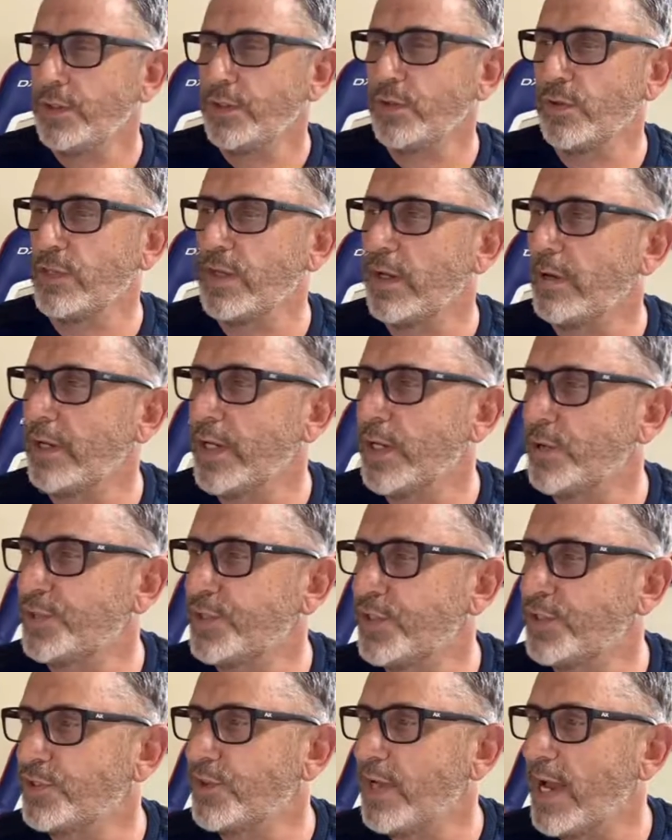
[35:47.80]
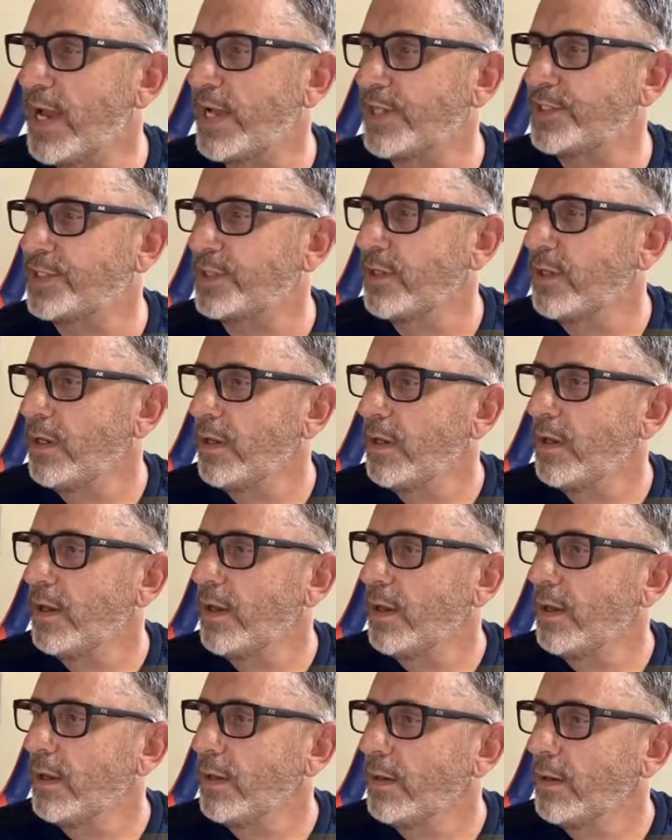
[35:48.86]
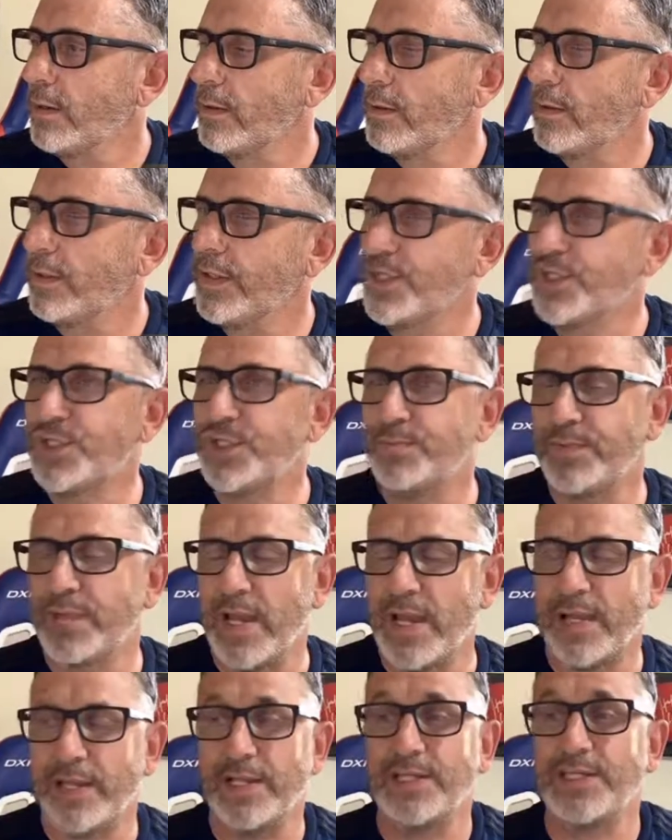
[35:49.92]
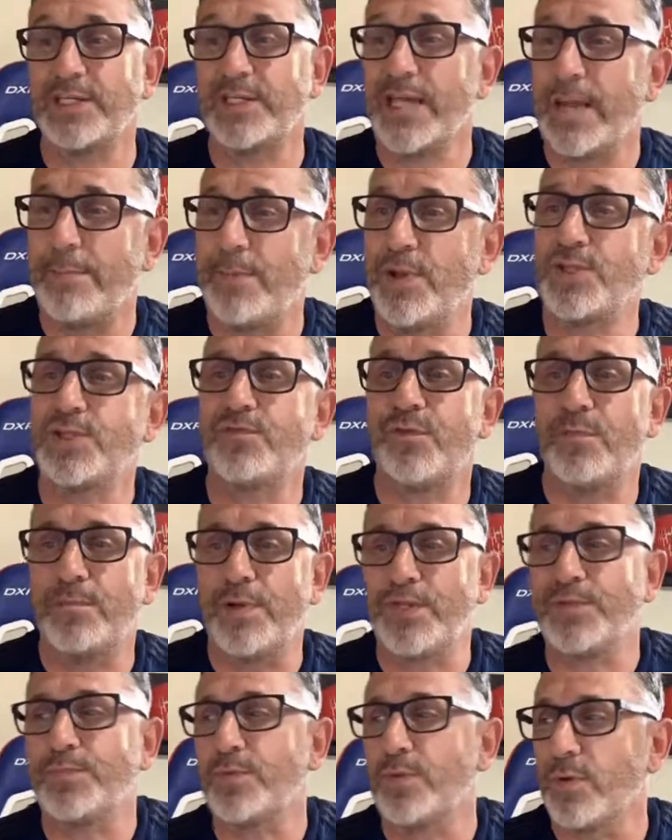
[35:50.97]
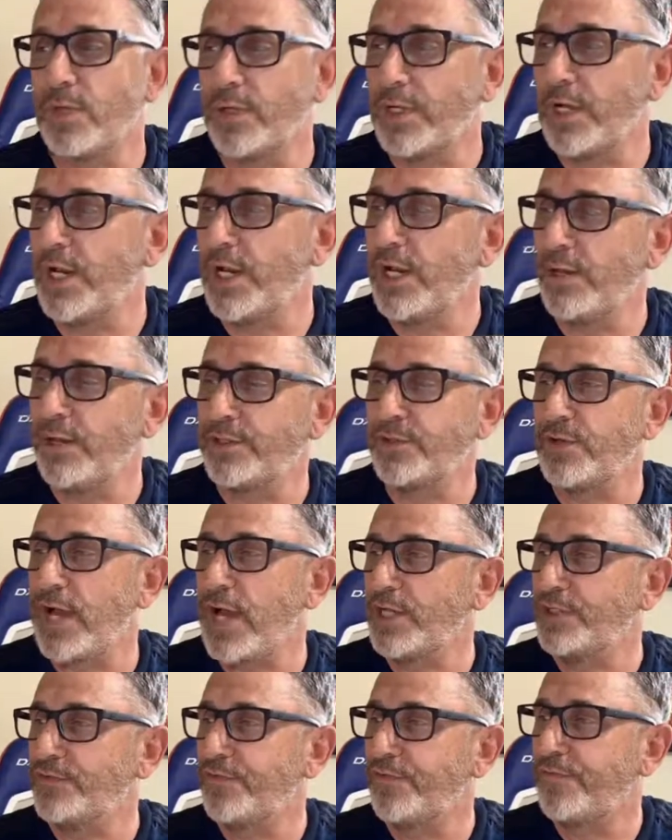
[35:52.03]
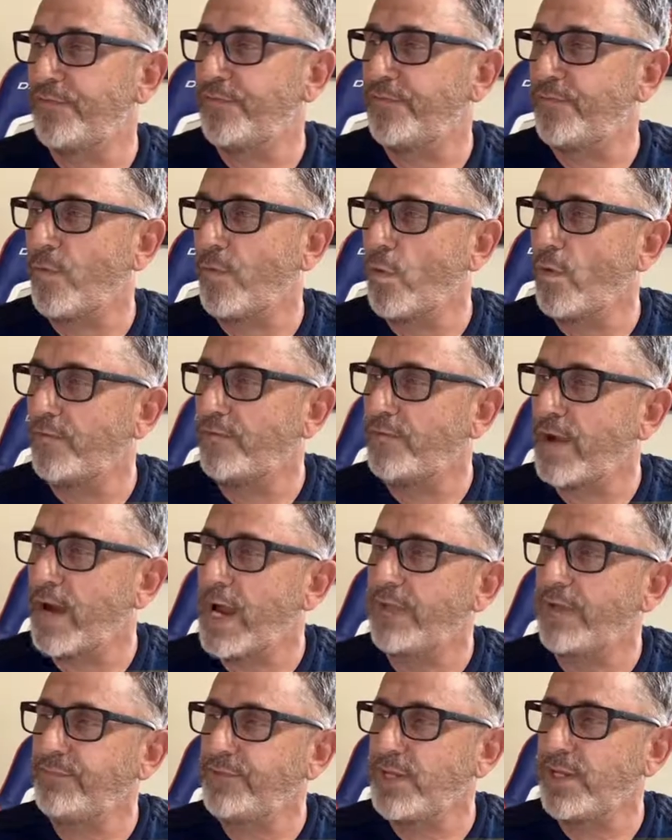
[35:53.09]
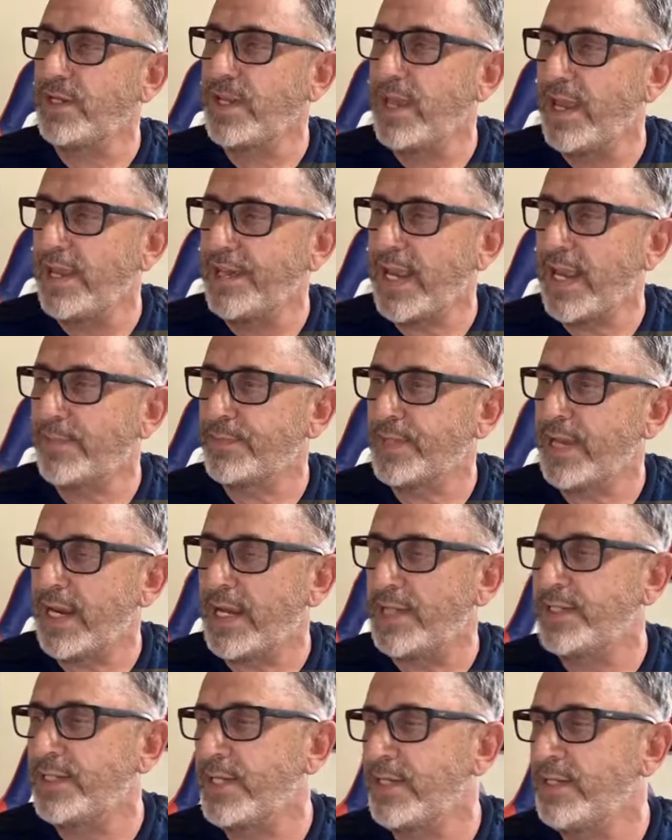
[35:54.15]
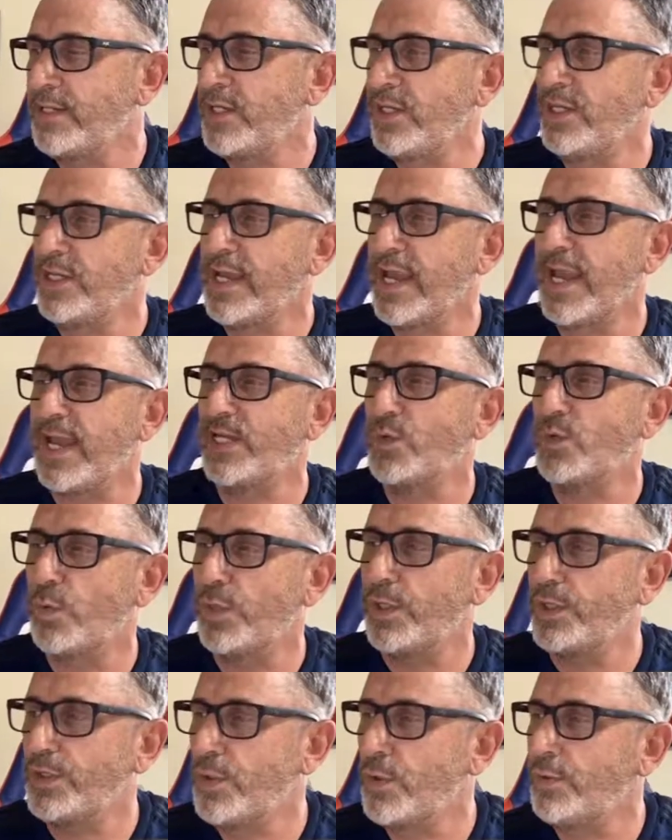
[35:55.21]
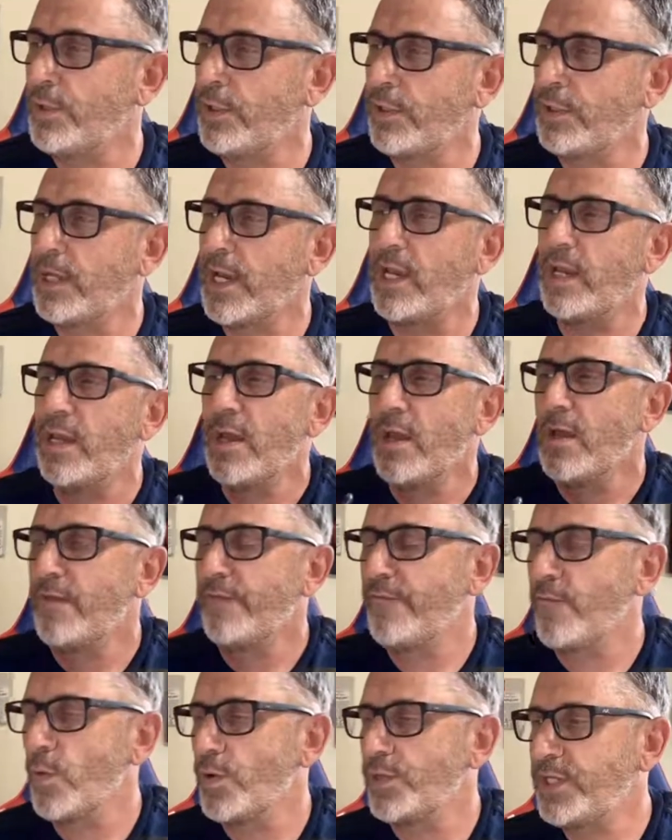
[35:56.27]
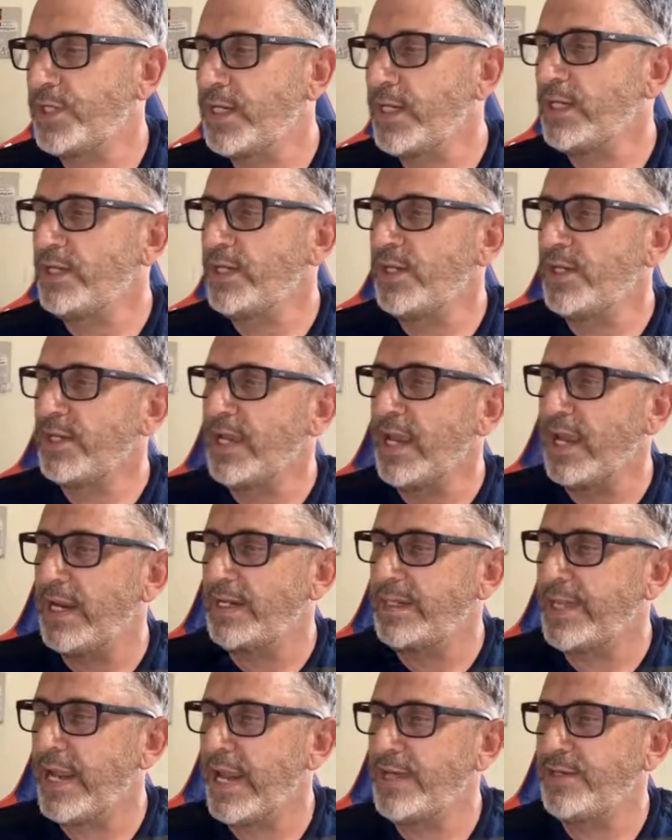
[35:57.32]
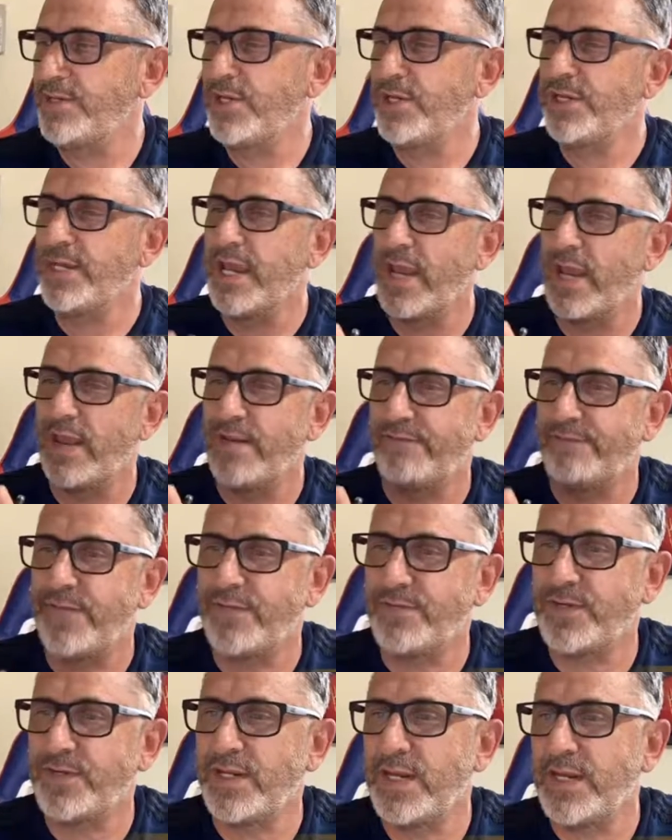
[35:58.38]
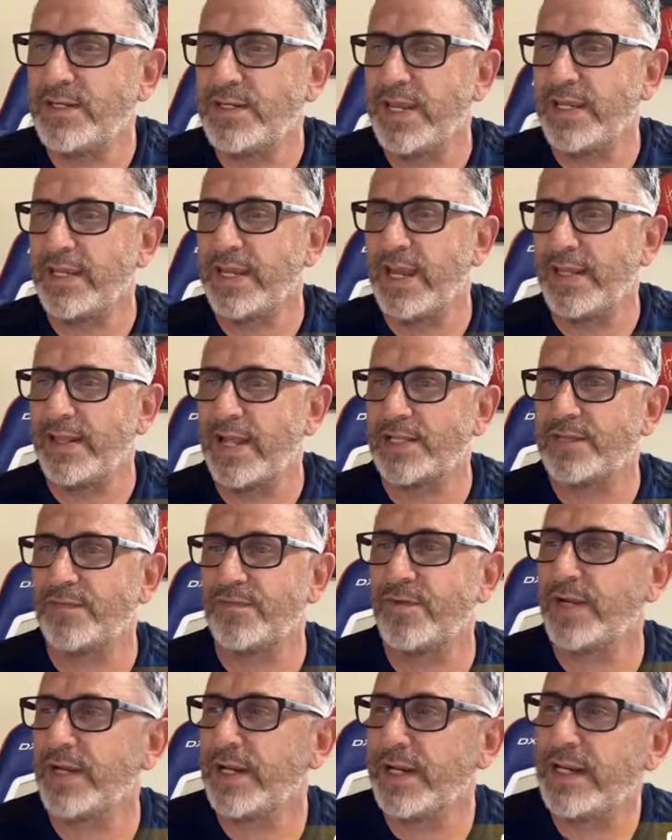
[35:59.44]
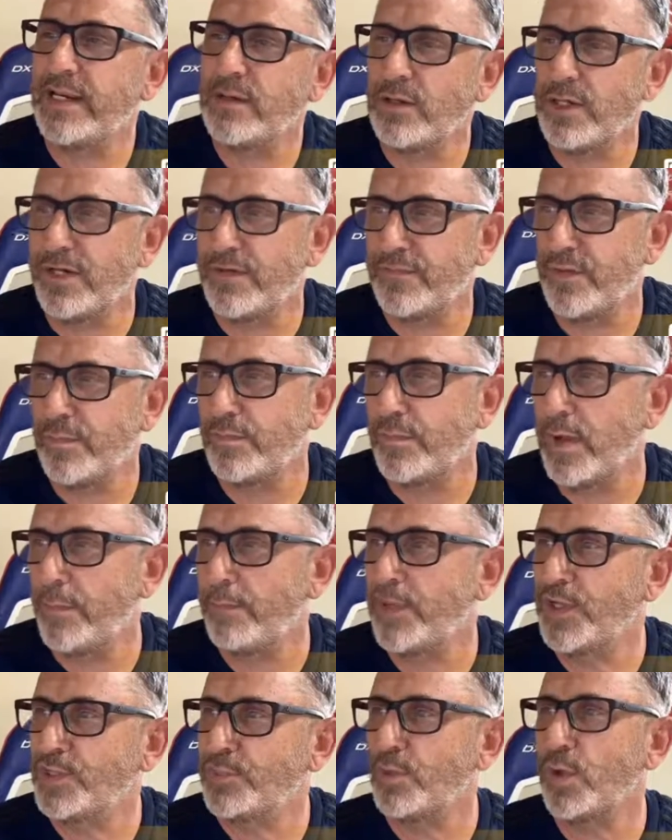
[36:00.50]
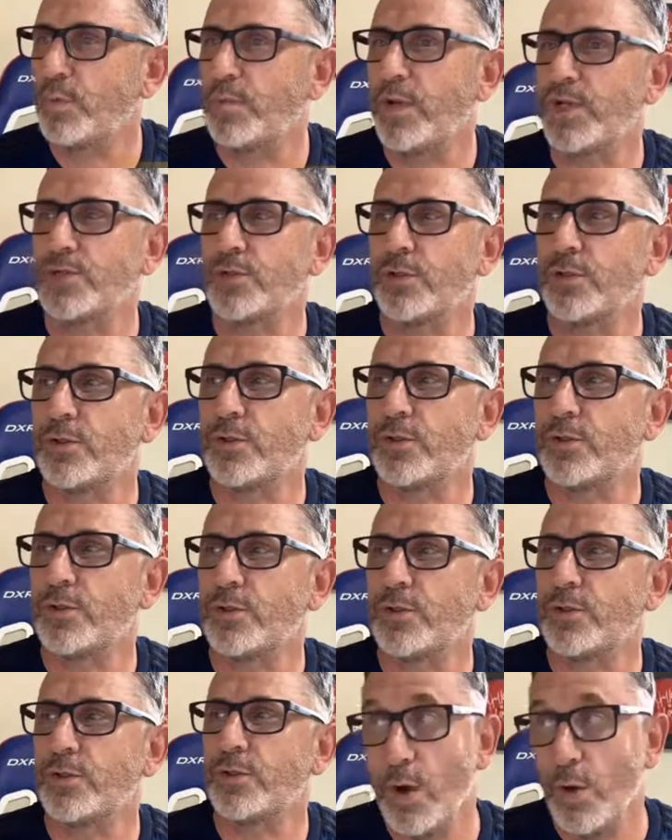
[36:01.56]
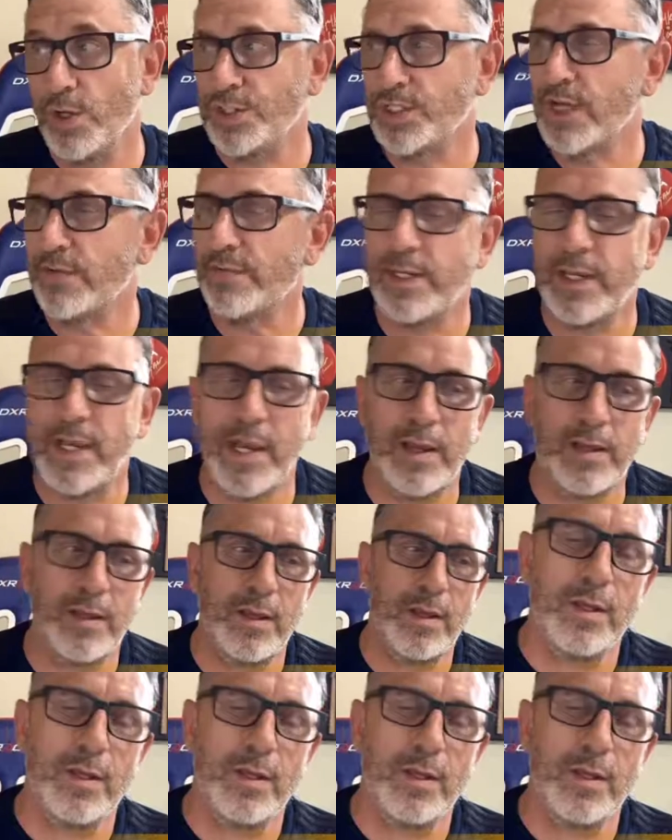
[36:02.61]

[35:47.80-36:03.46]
You look at Anderson's last. This is a guy pitching for Pittsburgh. His last 5 DK games: 18 DK, 22 DK, 14 DK, 10 DK, and 15 DK. That's freaking elite for a Pittsburgh pitcher at only 7K.